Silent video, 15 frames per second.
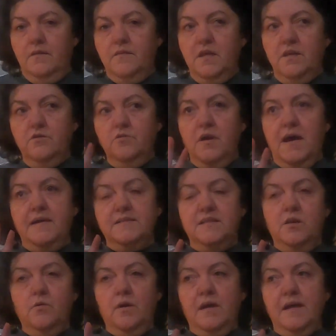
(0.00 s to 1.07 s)
and then you
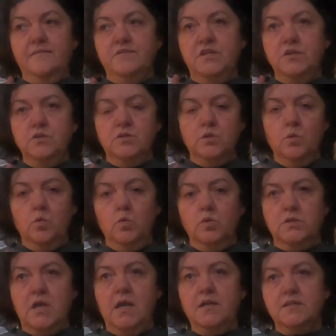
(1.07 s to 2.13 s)
guys know I have two
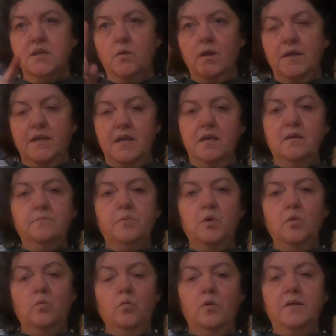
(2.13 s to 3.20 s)
stools so I can
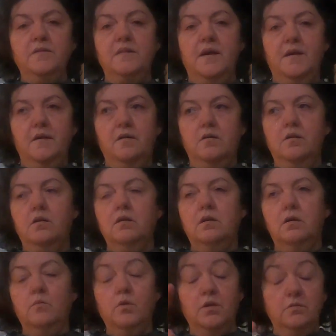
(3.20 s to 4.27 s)
put one there
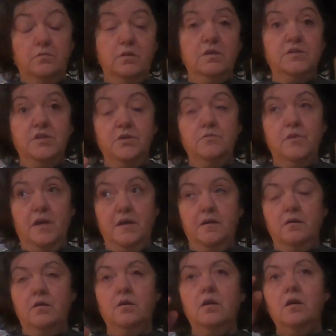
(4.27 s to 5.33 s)
well, the two
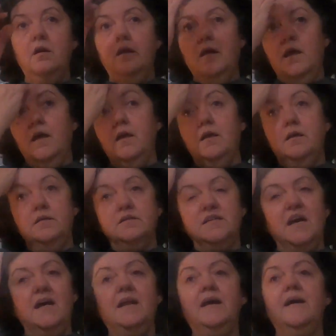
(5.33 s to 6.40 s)
there,
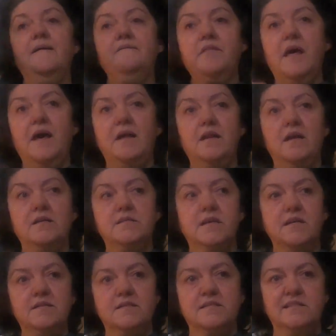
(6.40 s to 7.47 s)
and kind of have that
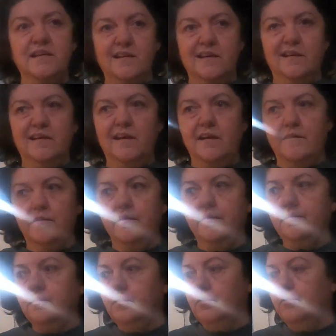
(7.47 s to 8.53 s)
as a sitting
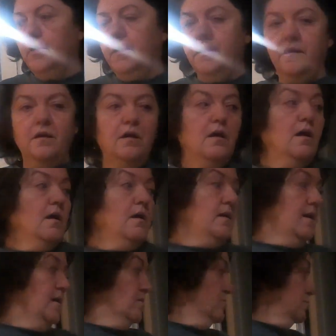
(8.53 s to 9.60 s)
area, okay?
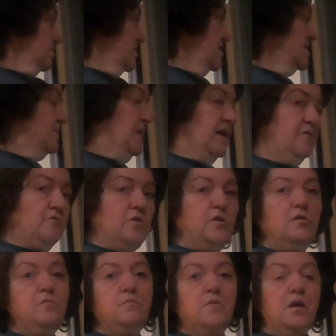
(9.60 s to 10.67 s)
Now, this
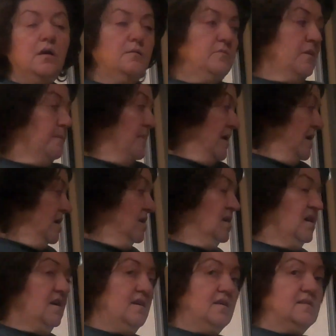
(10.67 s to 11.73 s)
bedroom, um, the
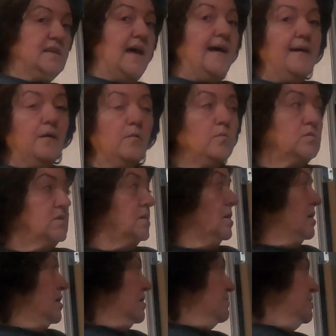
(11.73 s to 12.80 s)
bed is out
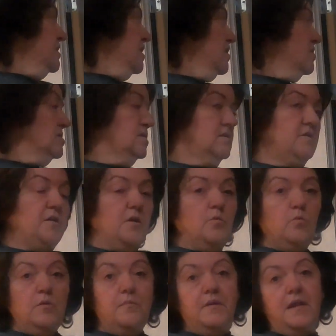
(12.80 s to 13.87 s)
because, you
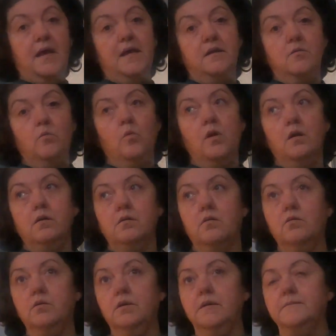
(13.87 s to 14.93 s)
know, we've been having to work
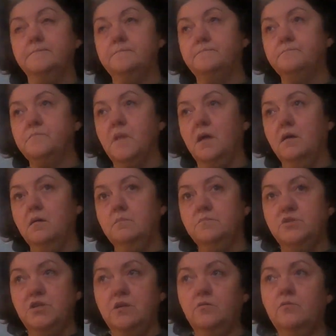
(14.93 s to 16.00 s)
on
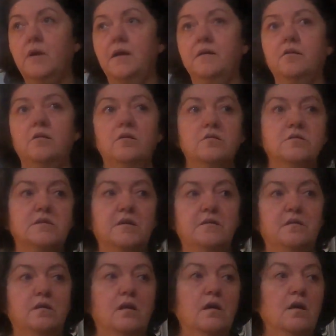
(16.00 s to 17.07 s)
um, generators
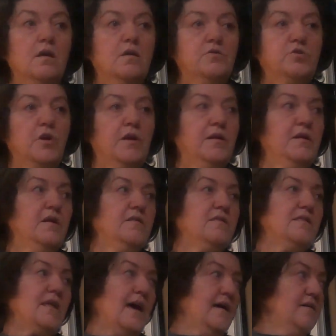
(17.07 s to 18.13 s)
and trying to get
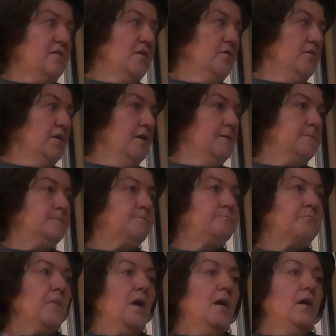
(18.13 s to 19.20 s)
that done.
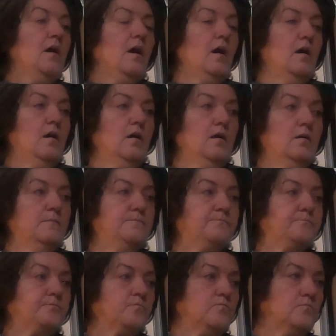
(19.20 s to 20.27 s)
Um,